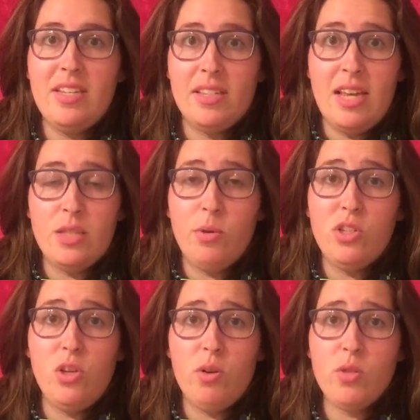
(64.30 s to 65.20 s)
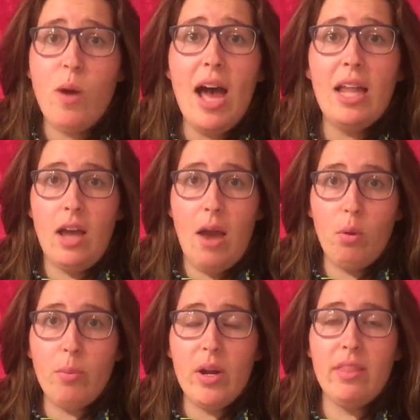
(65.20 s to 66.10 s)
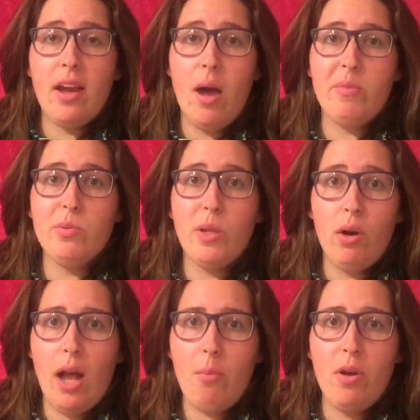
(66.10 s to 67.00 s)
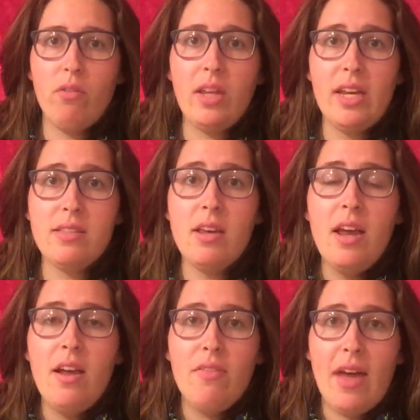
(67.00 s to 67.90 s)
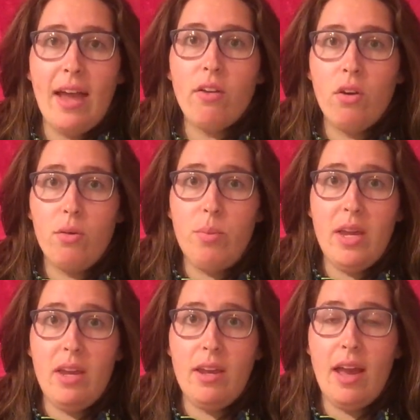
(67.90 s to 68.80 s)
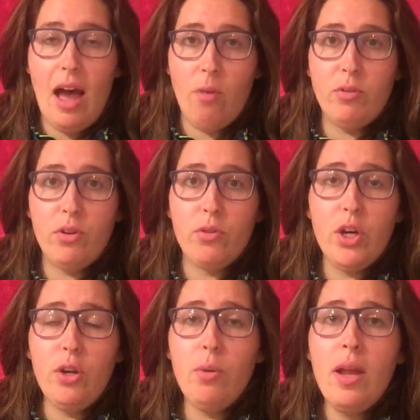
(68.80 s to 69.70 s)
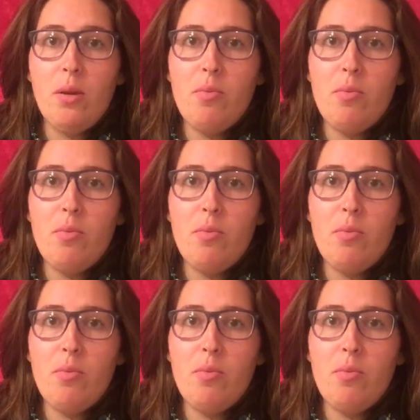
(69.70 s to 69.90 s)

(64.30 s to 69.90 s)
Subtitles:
accessible to you as well. I will put in the comments below a couple of links that could be helpful for you.